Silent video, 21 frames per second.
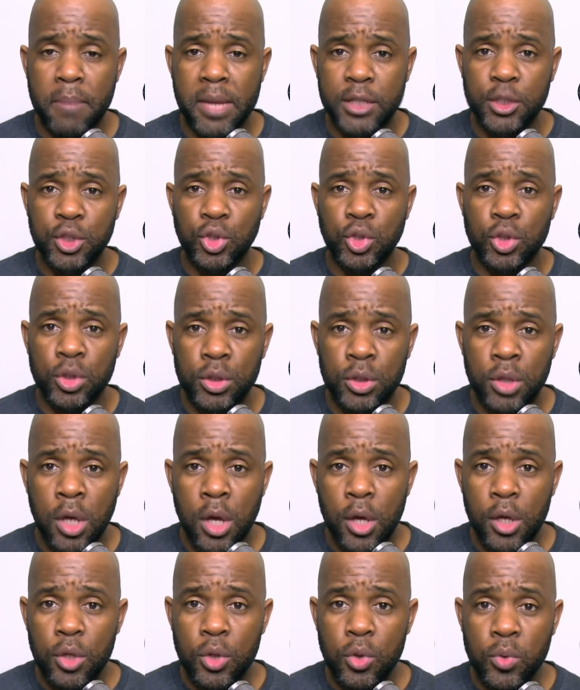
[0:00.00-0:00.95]
Make sure
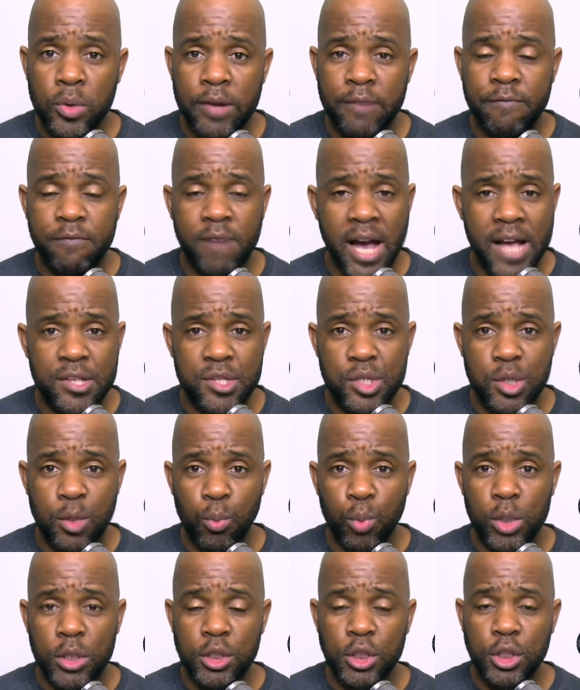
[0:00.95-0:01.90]
you invite
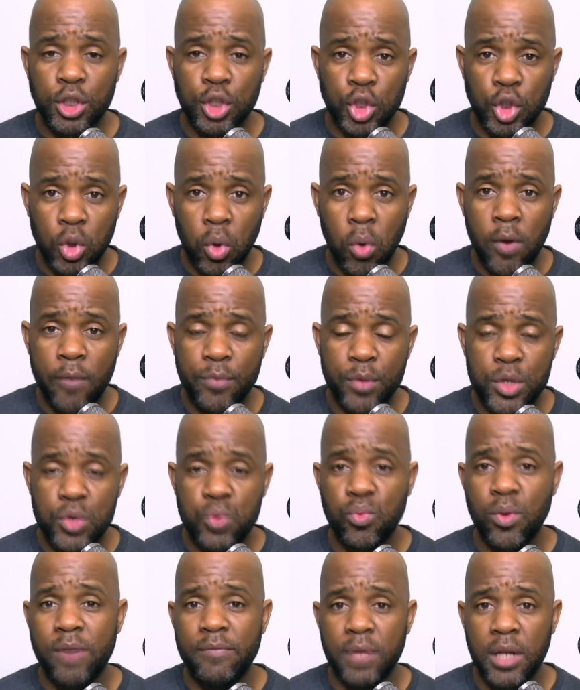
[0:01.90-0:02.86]
someone to join
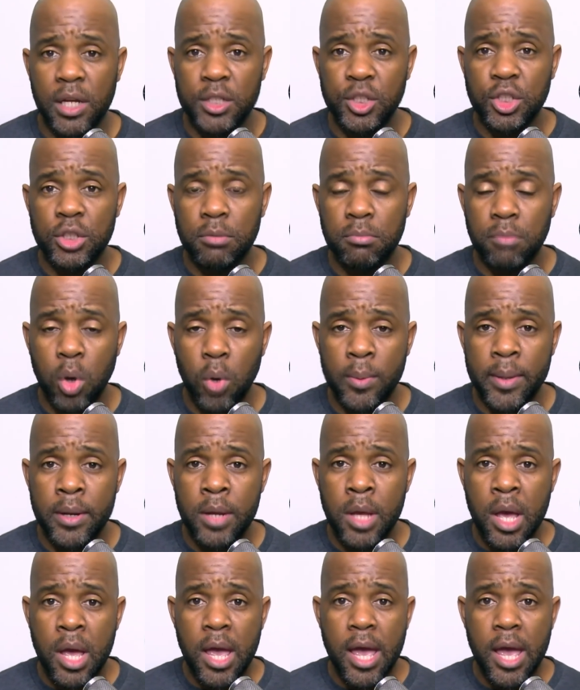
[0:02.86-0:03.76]
this revelation moment,